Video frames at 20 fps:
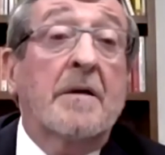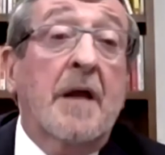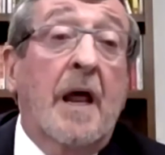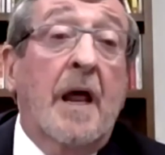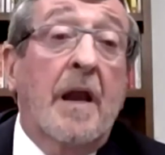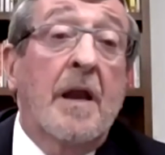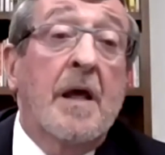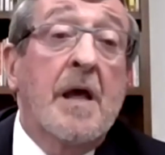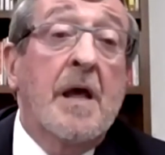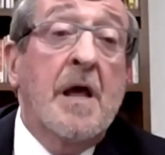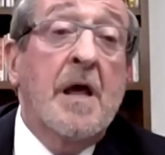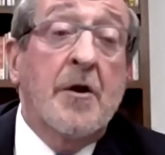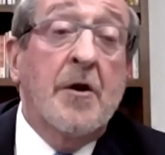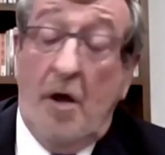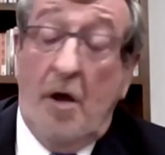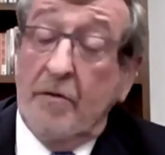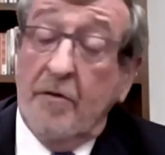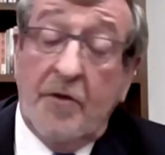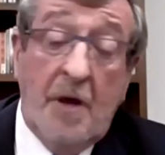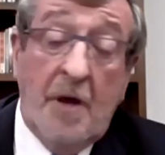And the
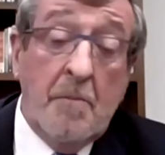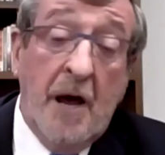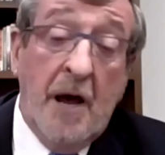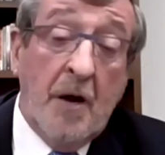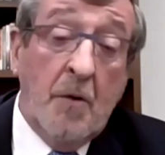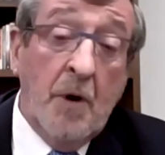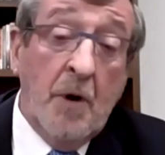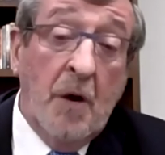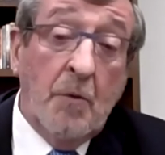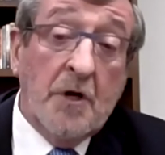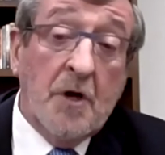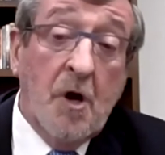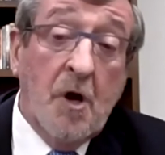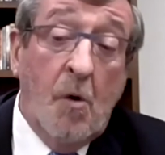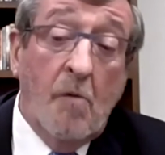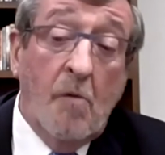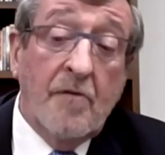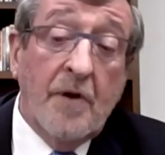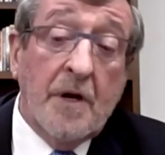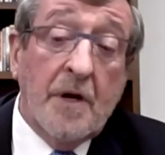other thing, by the way, with
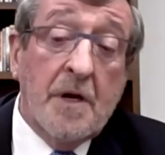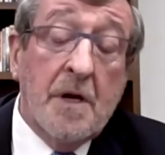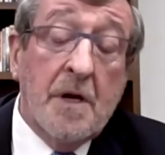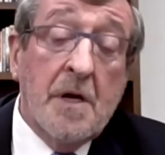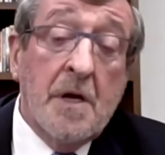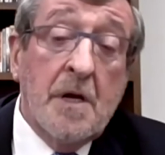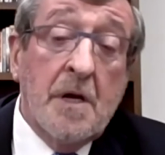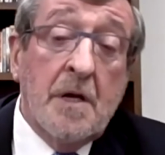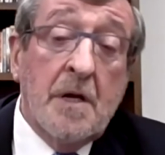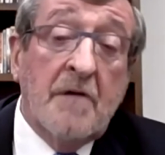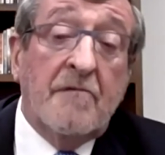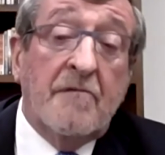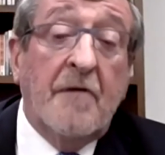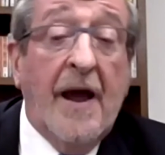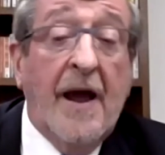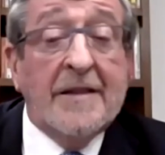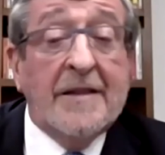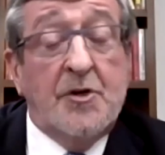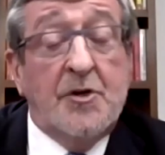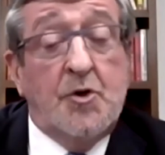COVID, the
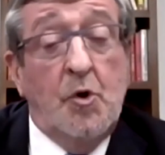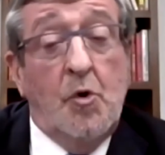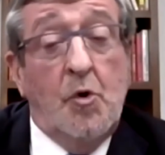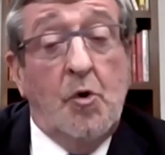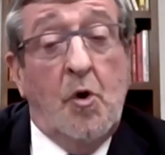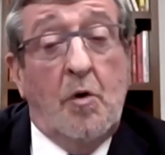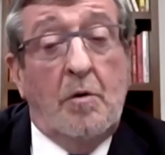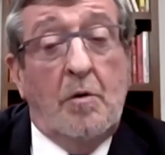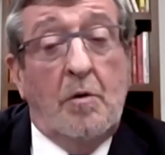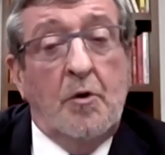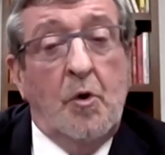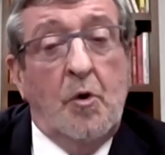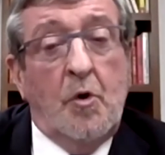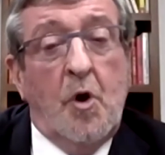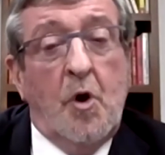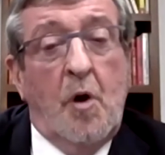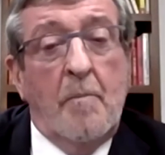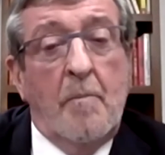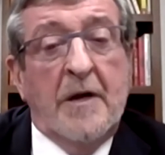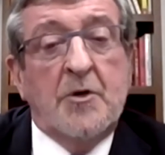fact that you
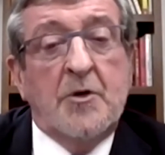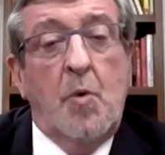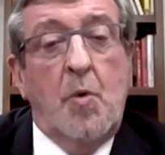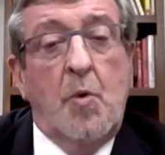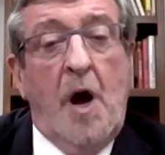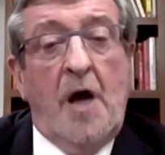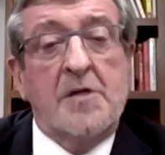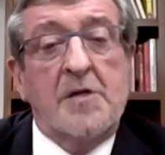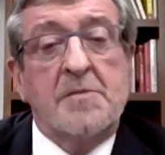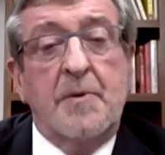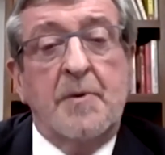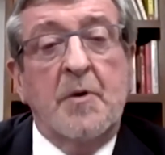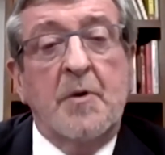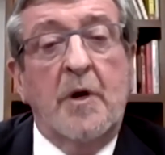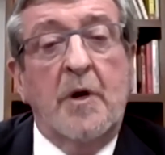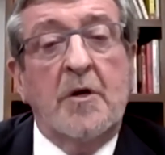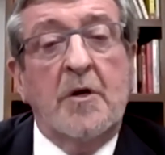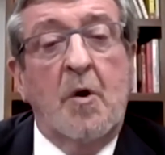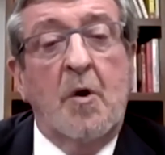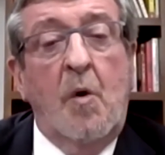come into a hospital
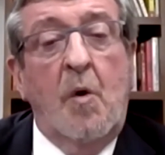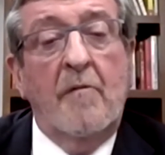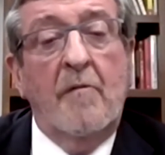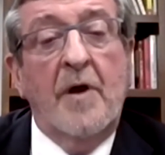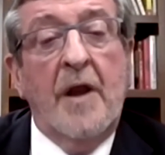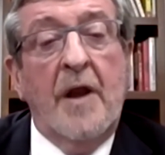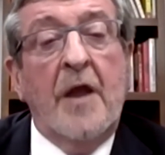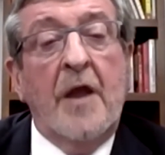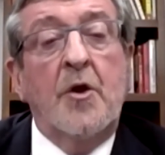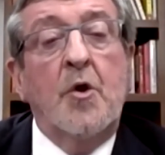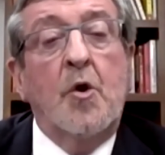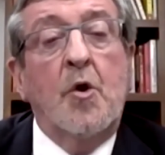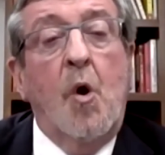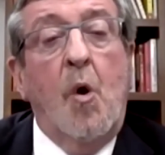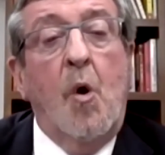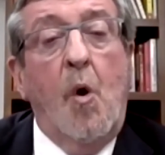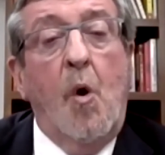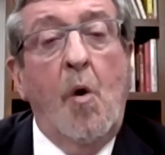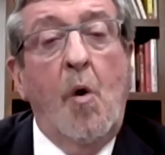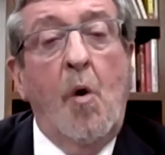with COVID and you go
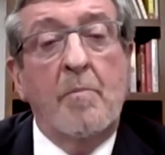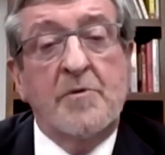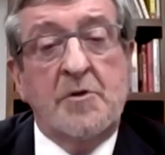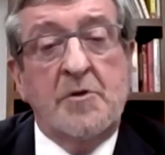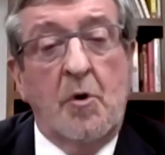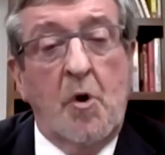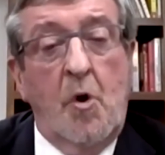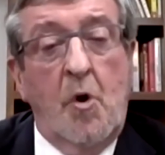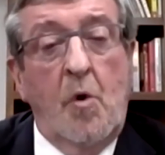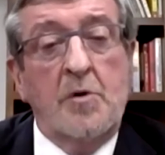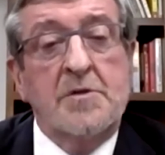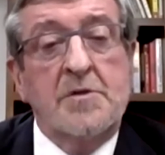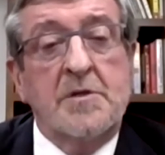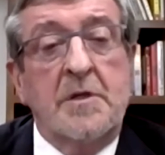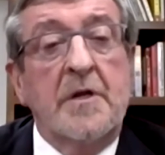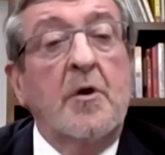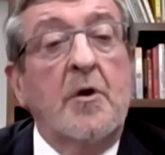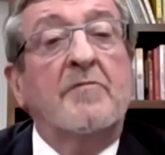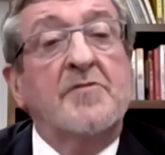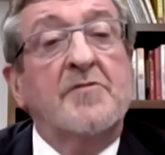home
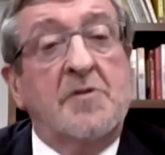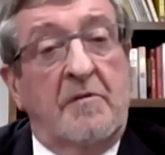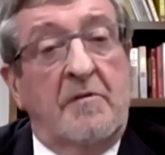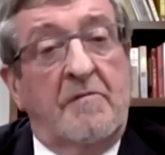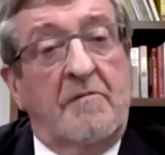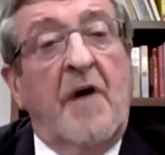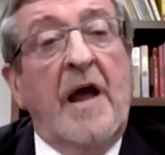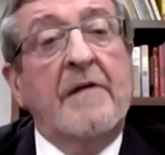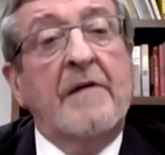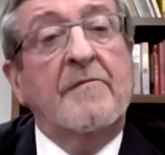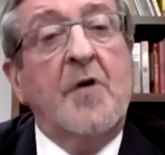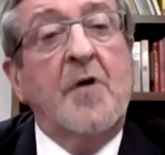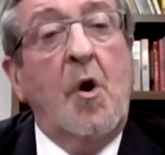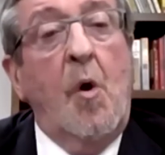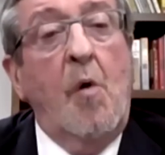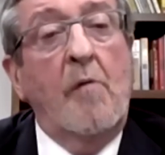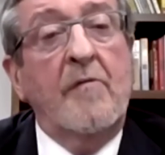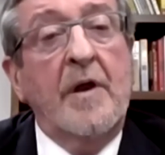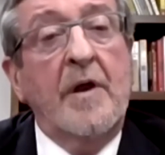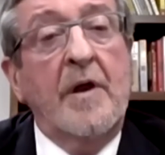supposedly you've survived
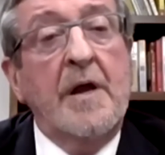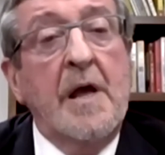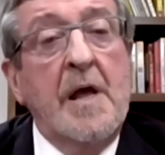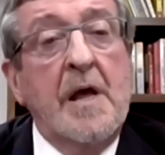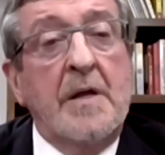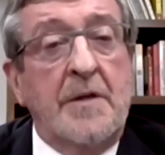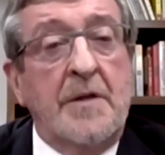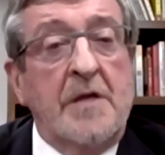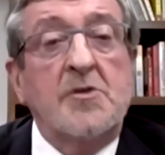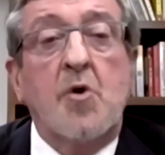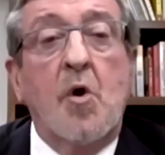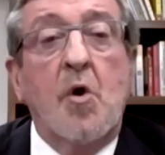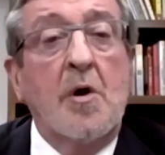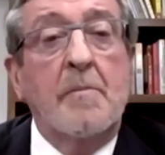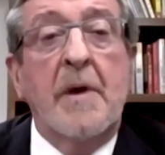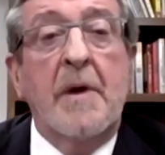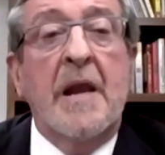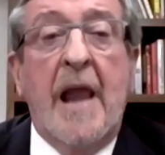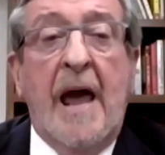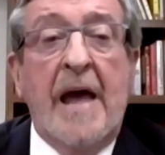COVID, there's going to
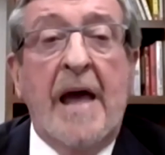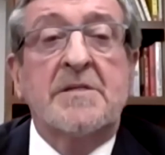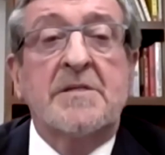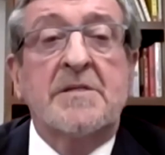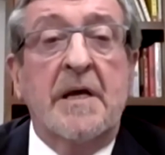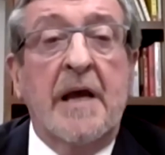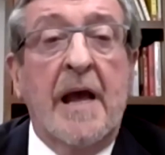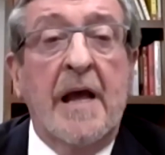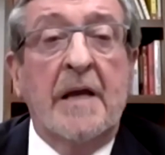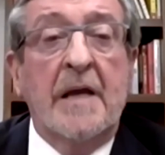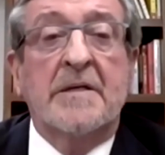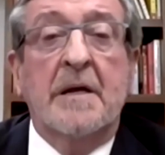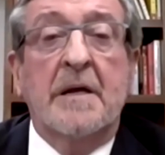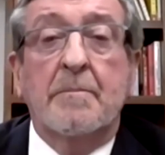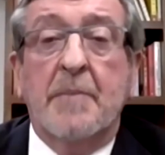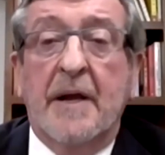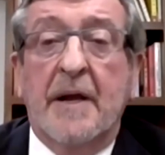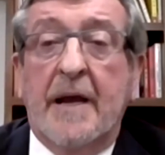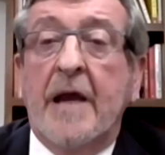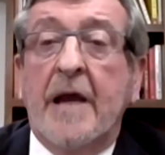be lasting health
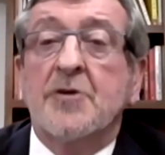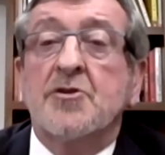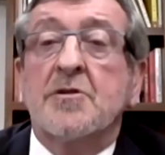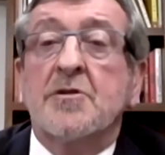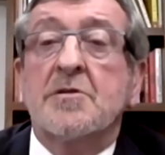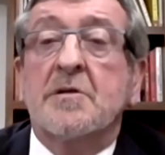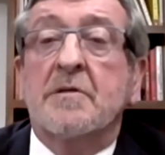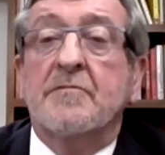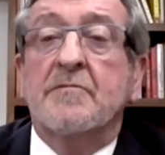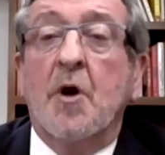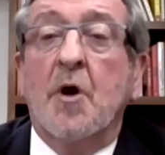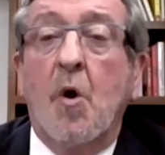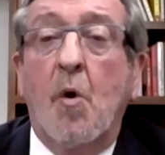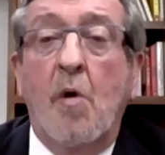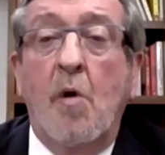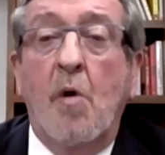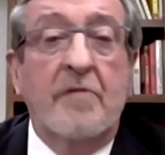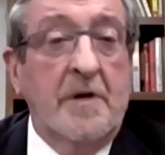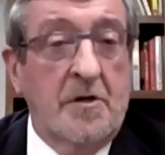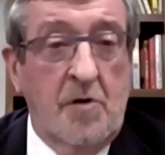implications of the
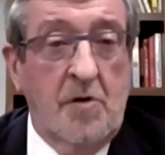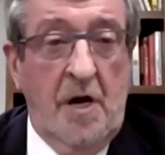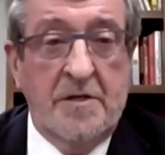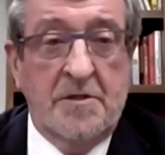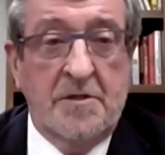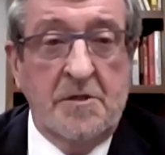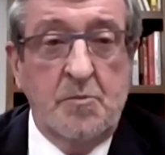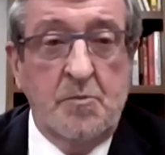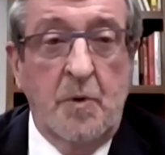COVID crisis.